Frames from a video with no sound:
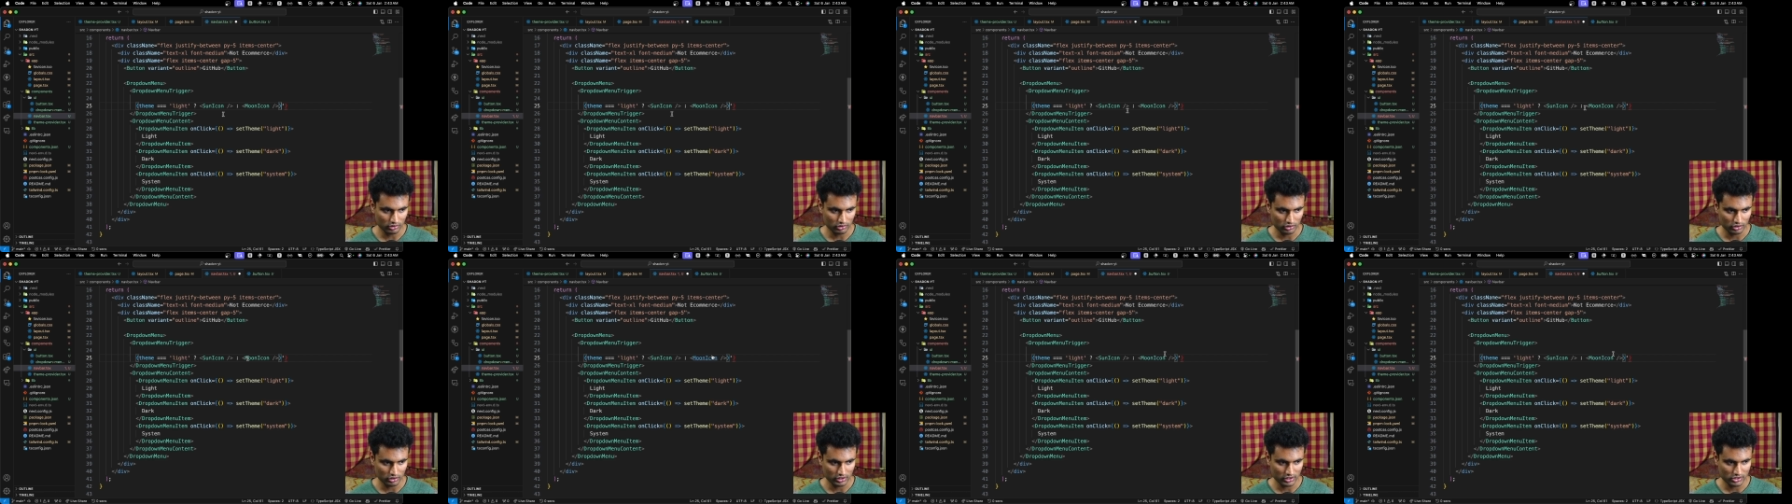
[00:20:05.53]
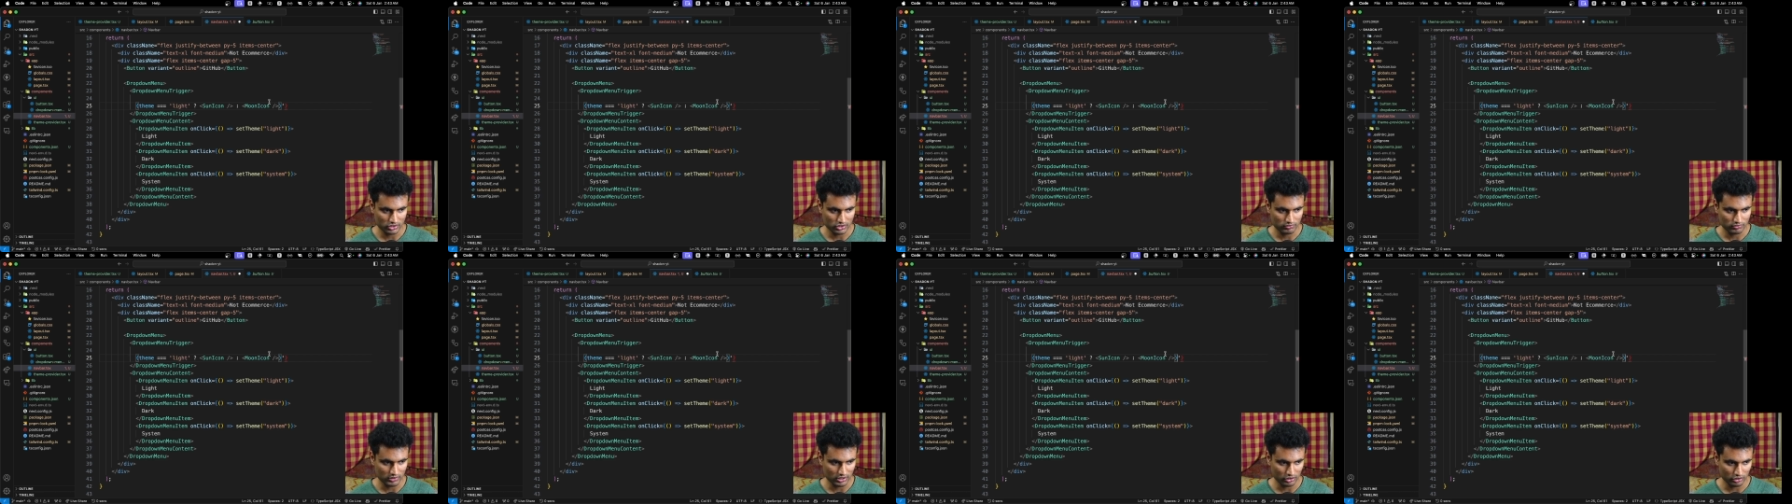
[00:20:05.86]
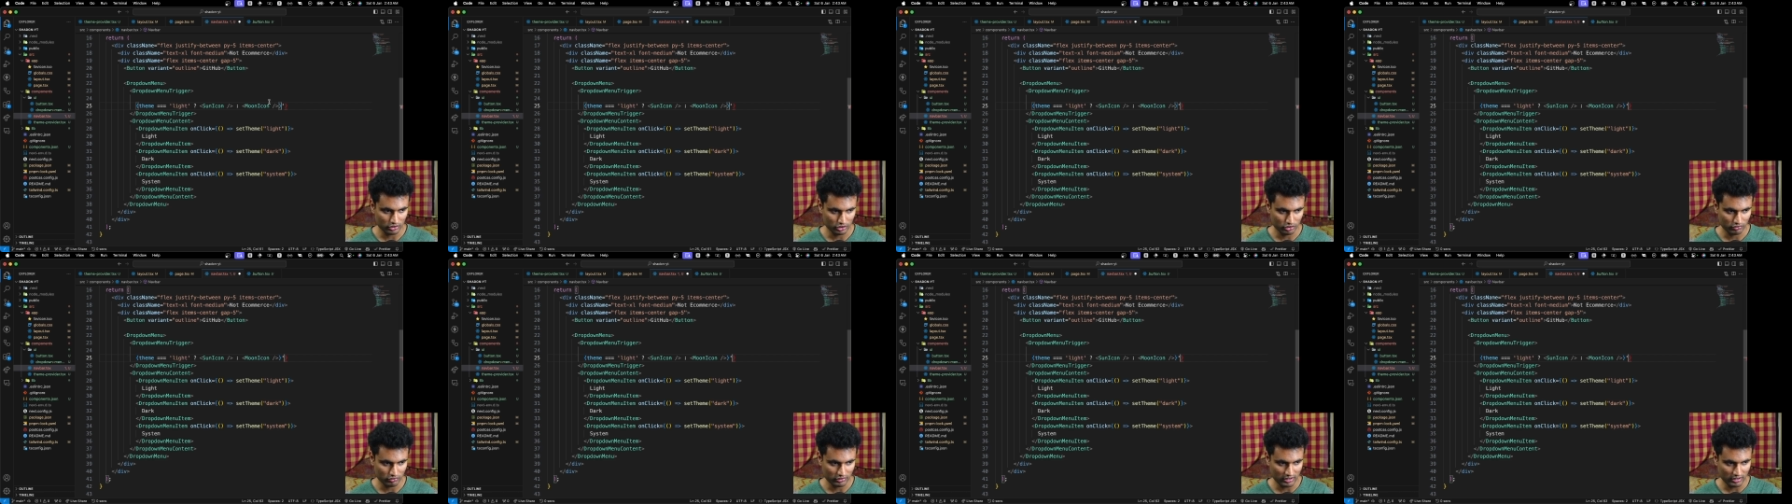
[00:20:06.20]
or else we are
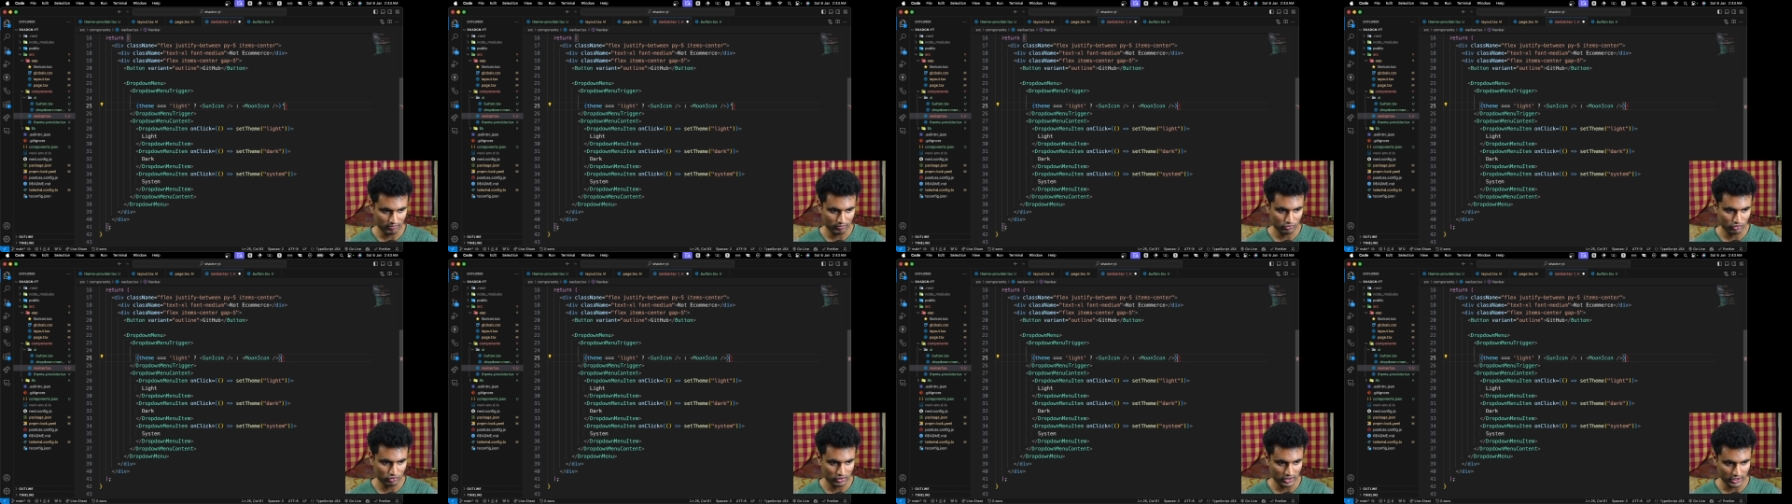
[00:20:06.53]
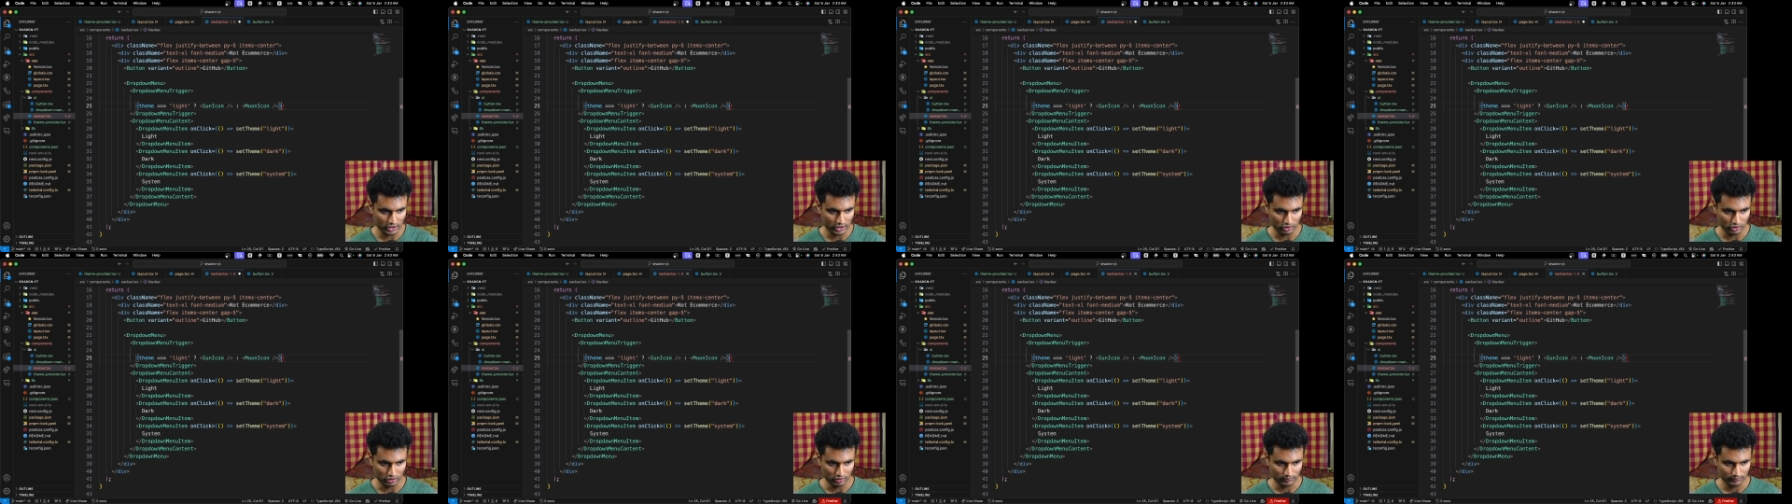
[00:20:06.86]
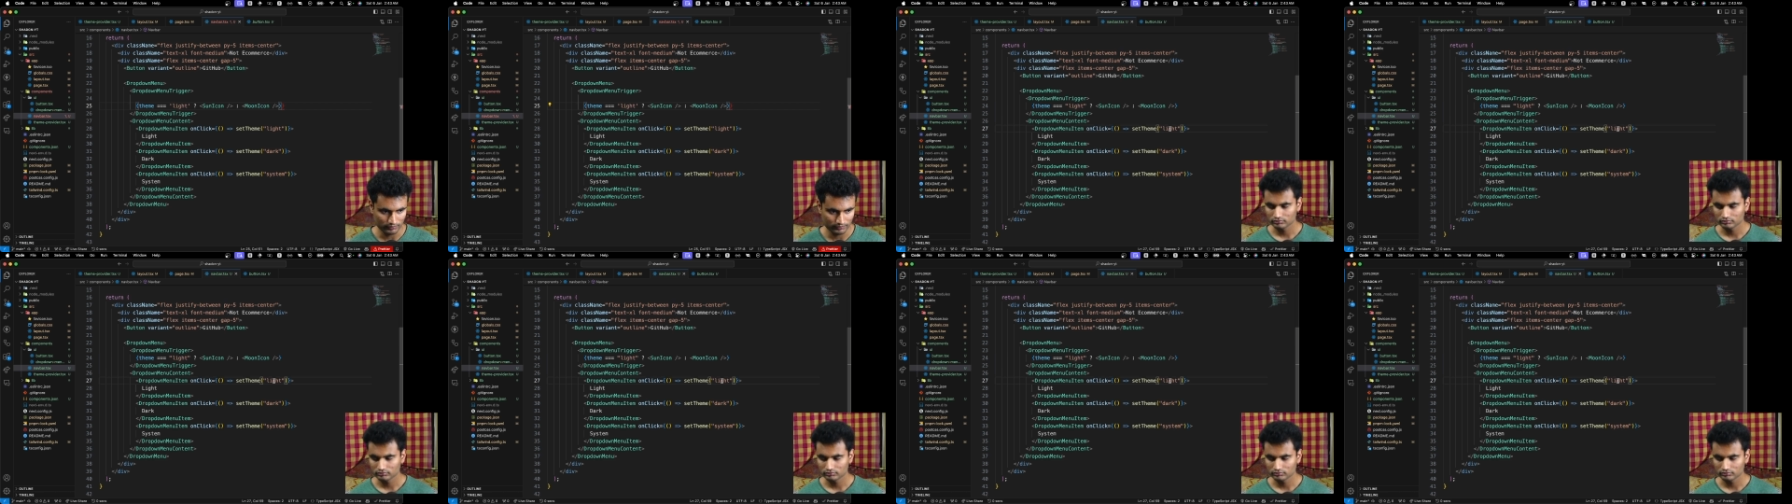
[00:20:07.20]
going to have moon icon.